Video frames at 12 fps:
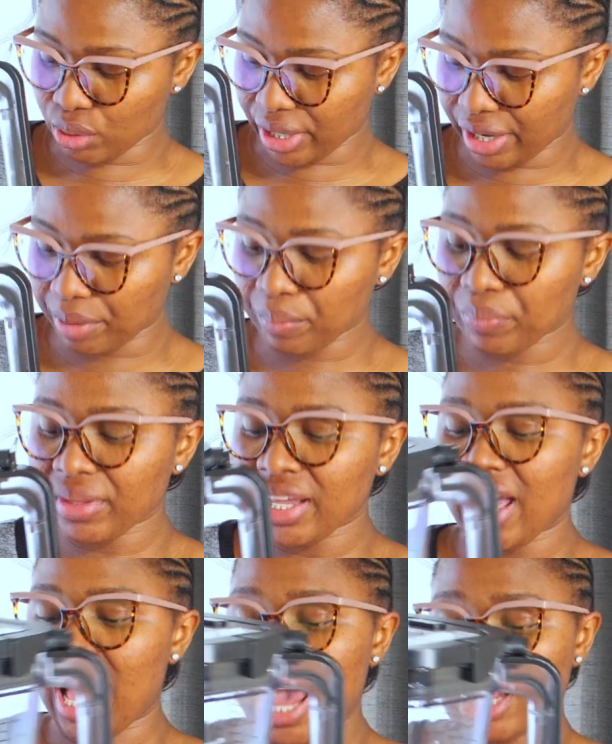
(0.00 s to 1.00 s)
Okay,
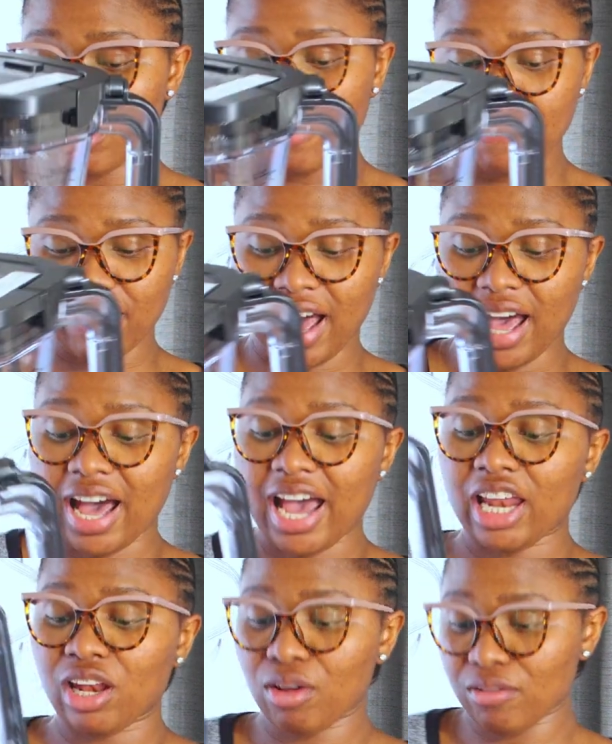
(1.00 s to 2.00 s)
and so far
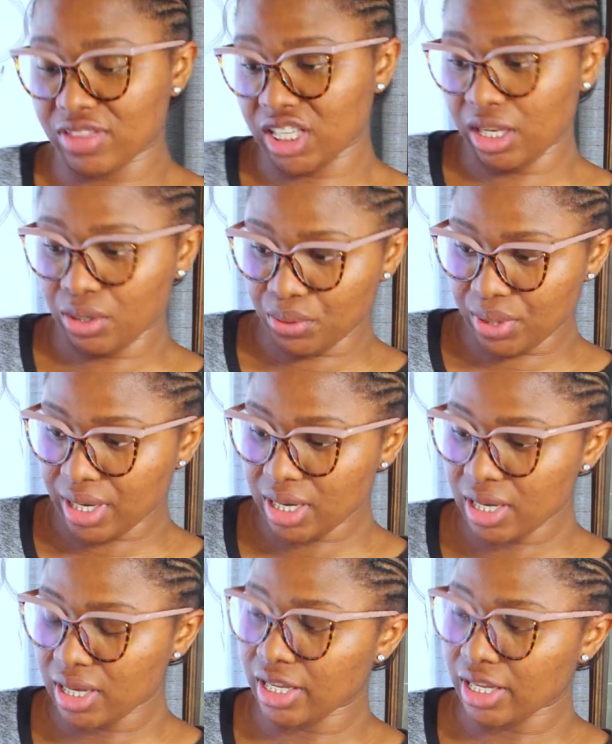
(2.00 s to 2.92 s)
I love the look.